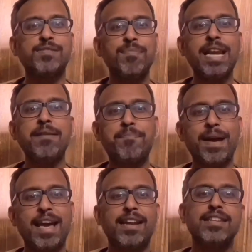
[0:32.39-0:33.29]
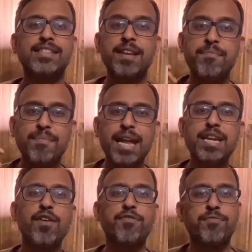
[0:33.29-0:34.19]
many parents and many
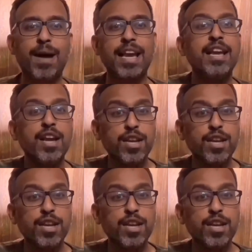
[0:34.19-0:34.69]
of my